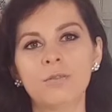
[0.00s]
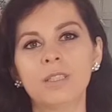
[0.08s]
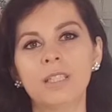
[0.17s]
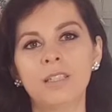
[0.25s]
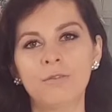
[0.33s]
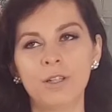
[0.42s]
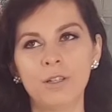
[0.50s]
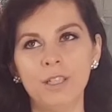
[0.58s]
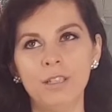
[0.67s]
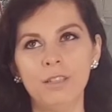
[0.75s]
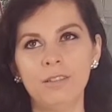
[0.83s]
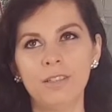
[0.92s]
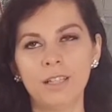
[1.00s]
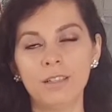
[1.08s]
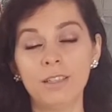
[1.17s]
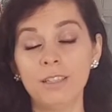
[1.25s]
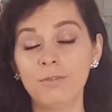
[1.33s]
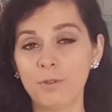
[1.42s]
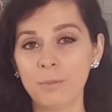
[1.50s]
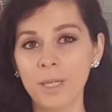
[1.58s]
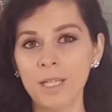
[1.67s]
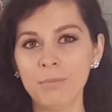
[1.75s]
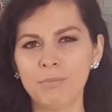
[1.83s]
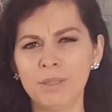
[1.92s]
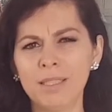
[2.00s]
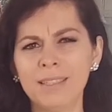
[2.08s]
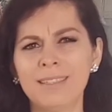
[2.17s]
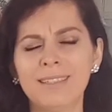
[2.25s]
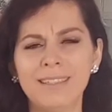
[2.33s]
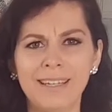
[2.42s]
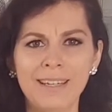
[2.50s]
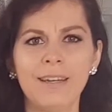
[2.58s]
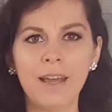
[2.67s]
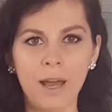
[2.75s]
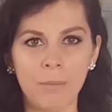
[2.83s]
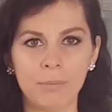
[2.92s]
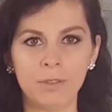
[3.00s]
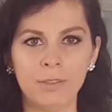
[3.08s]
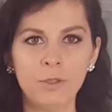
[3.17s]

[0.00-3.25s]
again, very delicate for men, but it can happen.